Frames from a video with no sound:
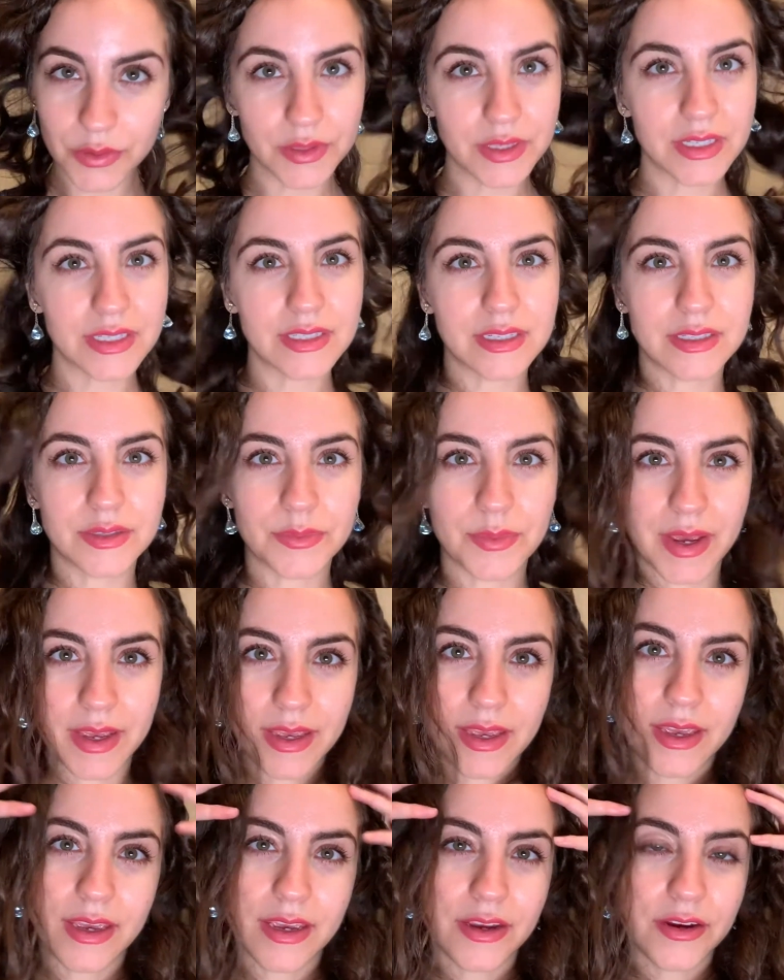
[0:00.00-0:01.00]
this is my
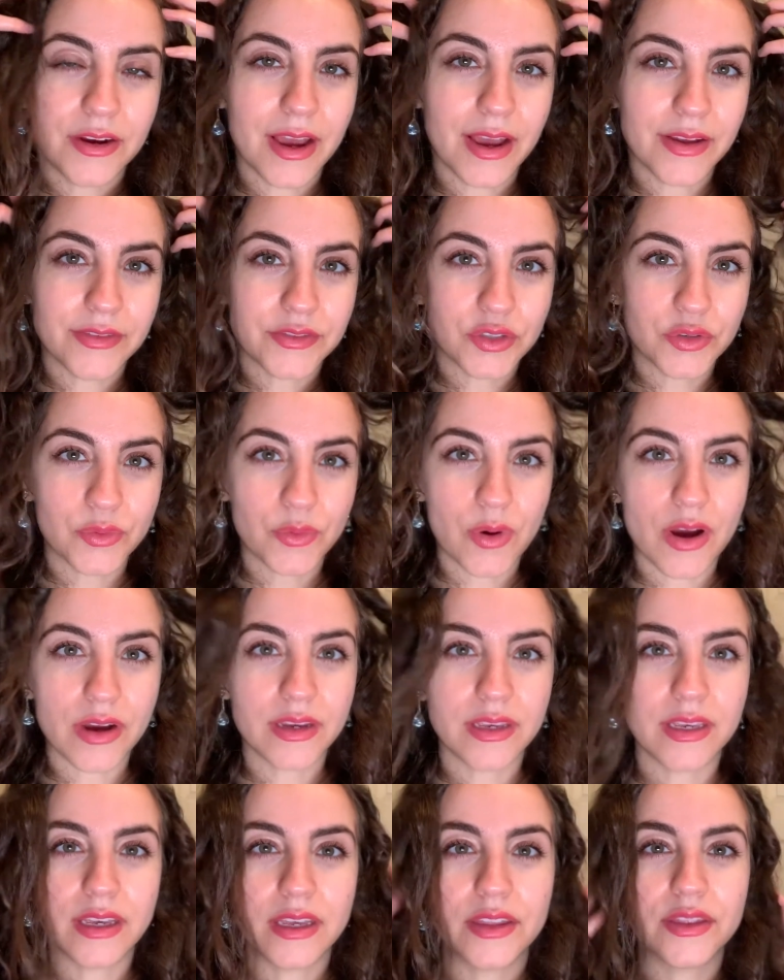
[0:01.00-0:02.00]
hair after
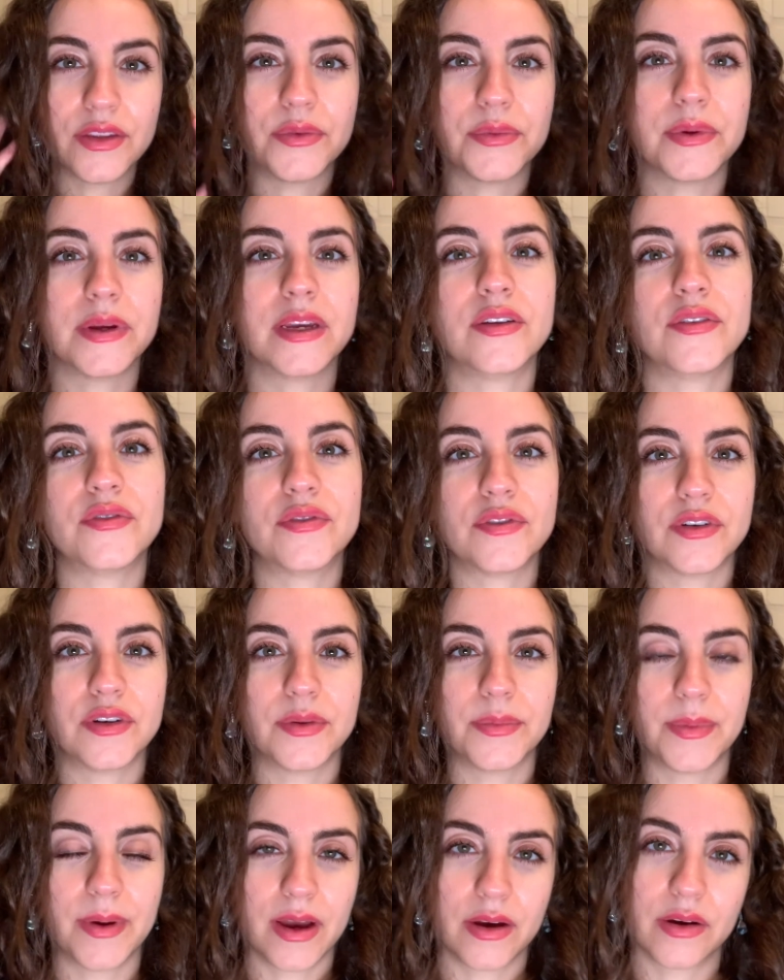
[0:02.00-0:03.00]
walking in the rain for
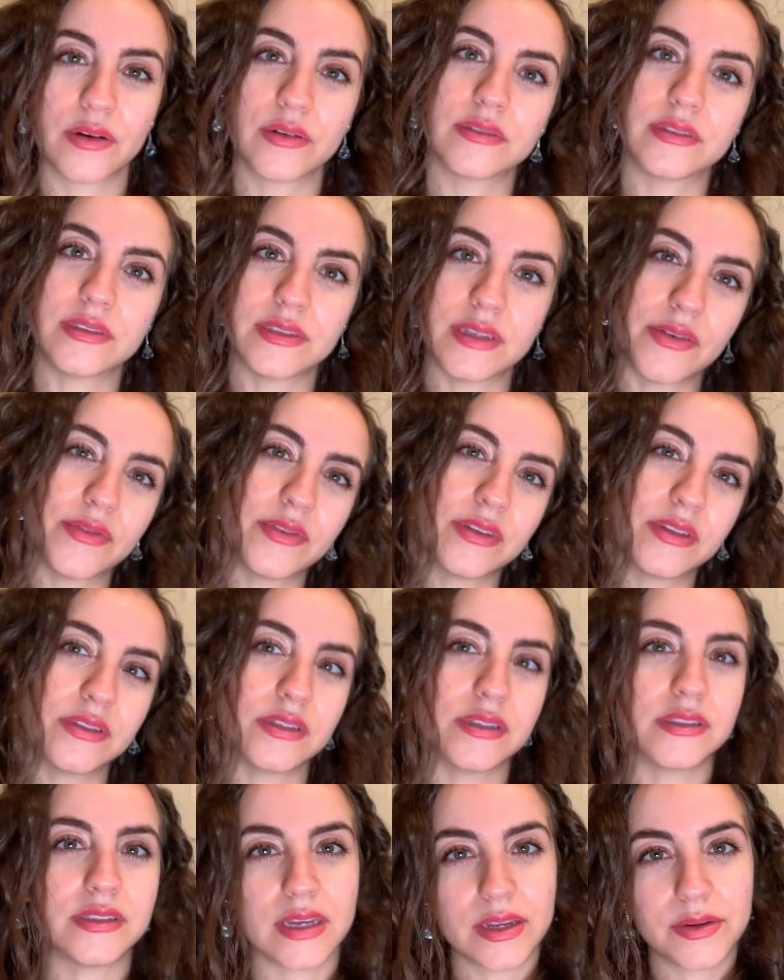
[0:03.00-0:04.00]
about 7 to
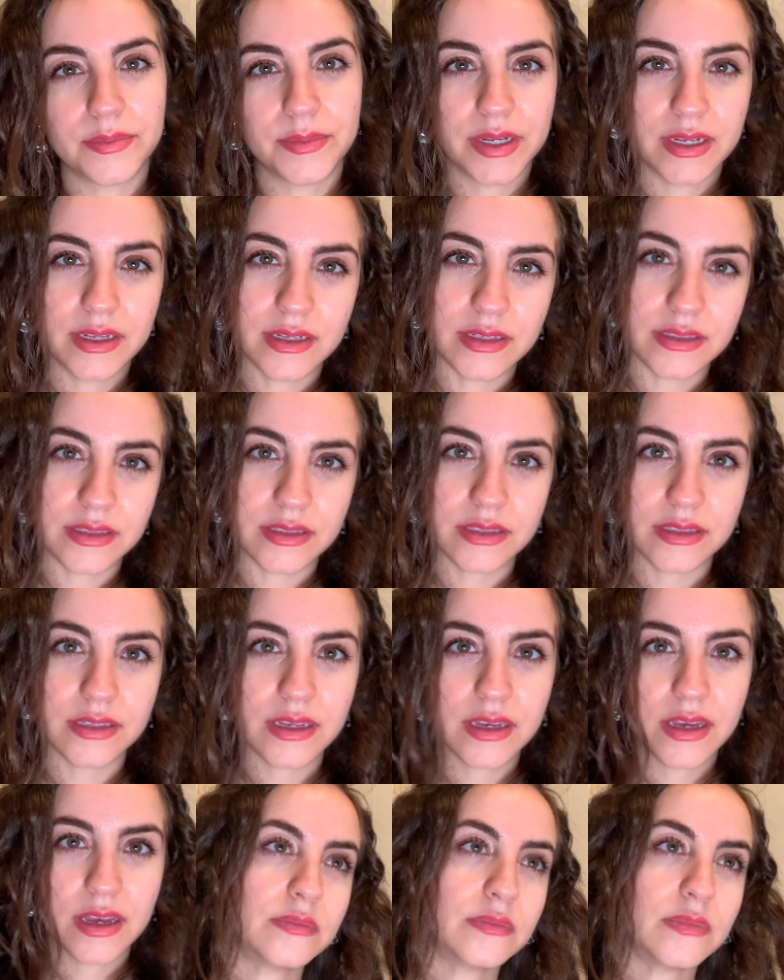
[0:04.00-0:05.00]
10 minutes.
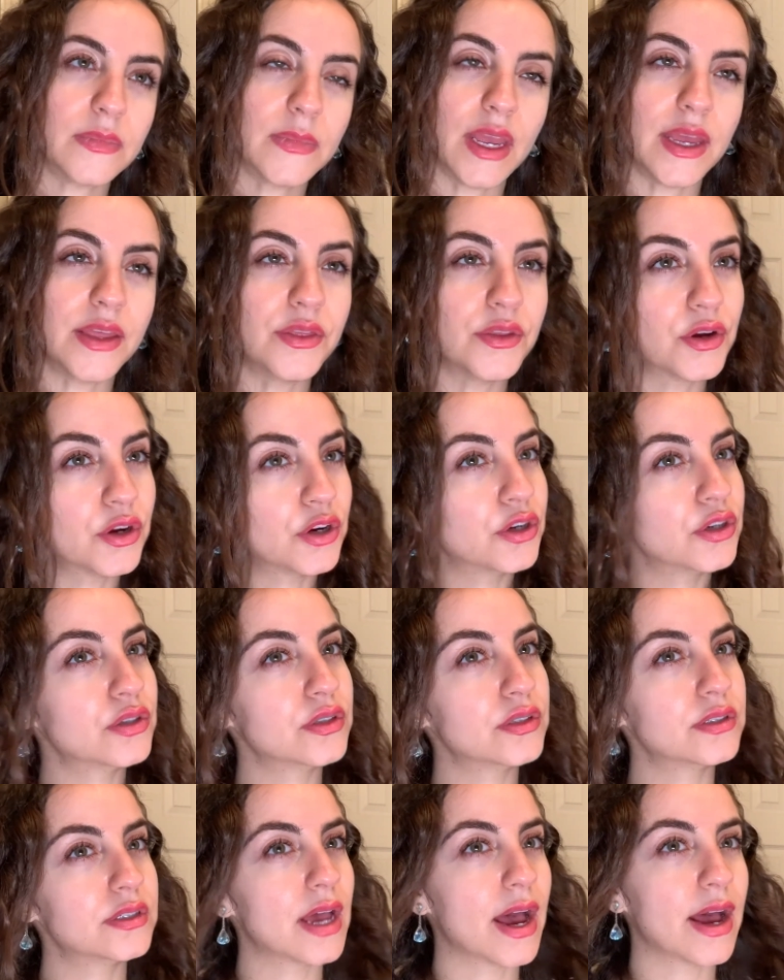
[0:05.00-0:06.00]
And the
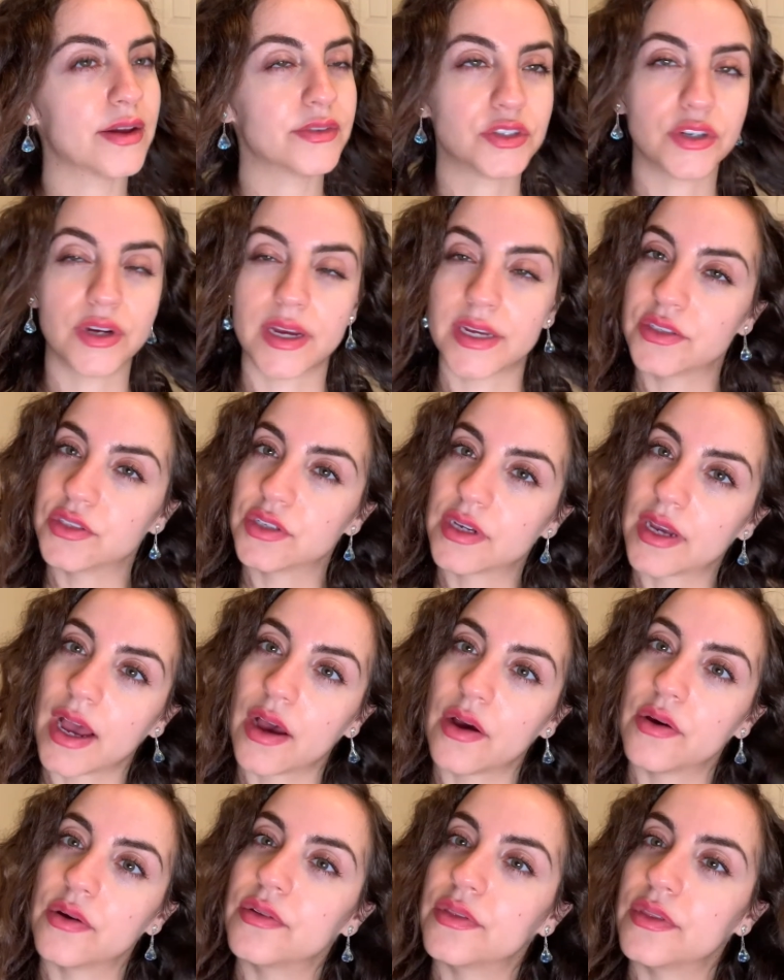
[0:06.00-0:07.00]
curls after I took
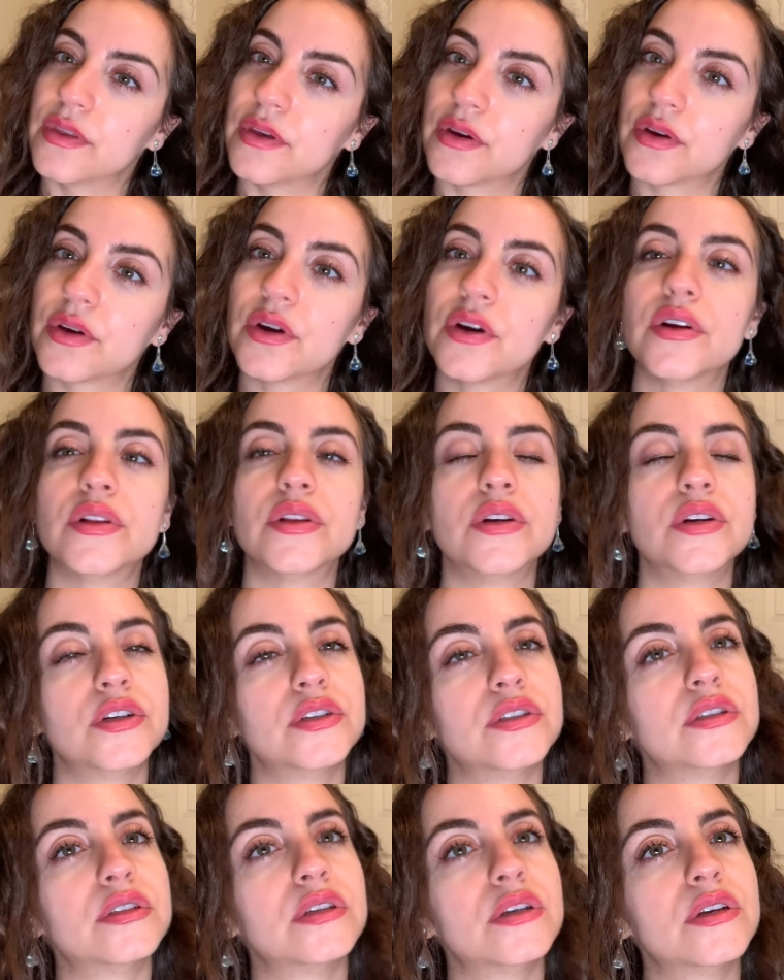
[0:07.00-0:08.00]
out the
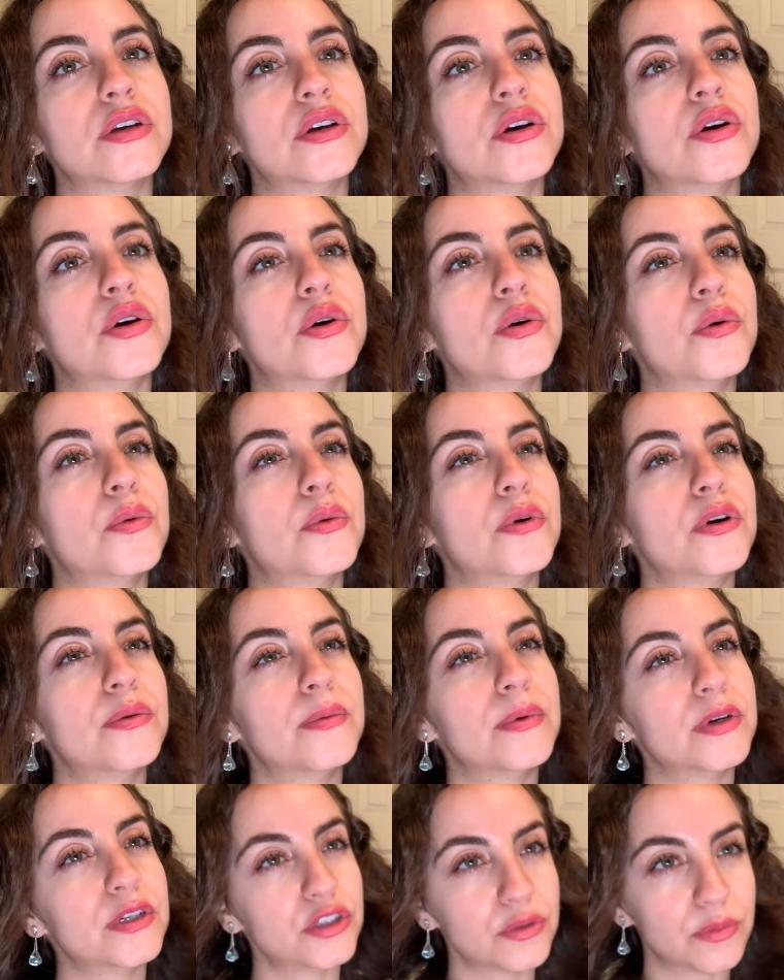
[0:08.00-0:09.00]
curlers were
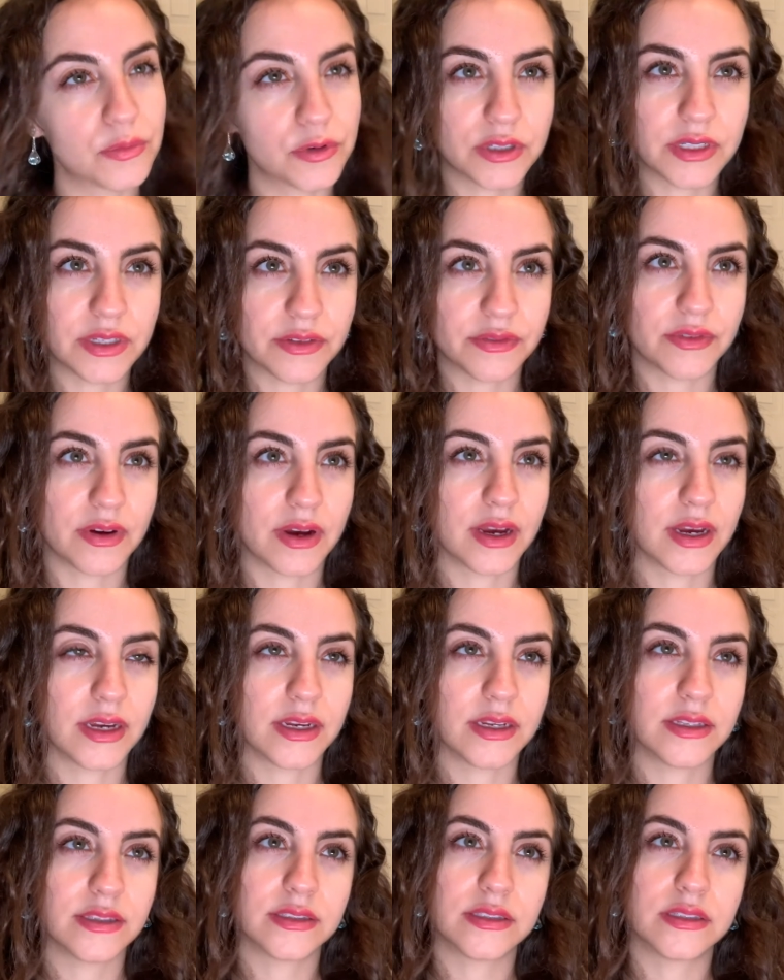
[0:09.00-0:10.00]
much more
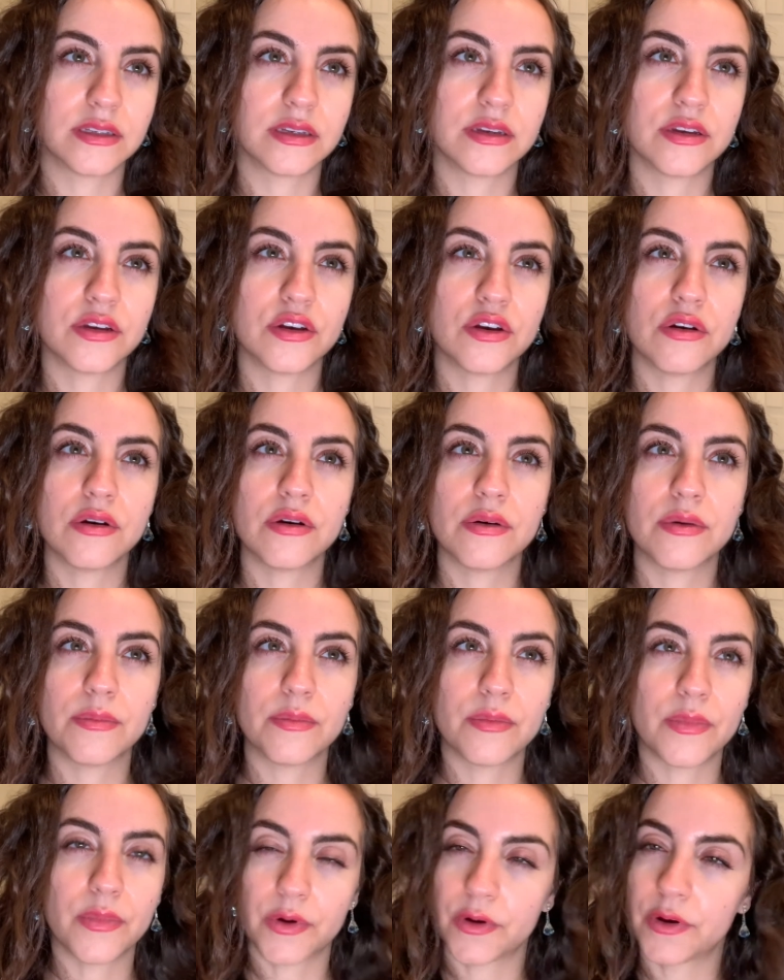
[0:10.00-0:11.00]
defined,
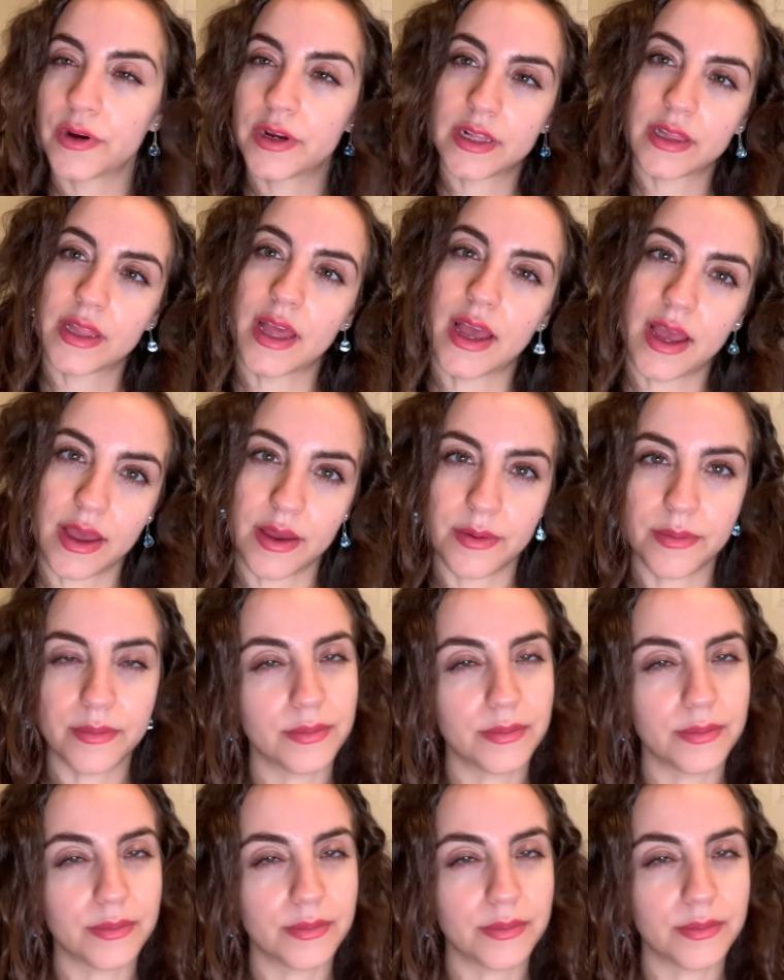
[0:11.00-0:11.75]
more glam,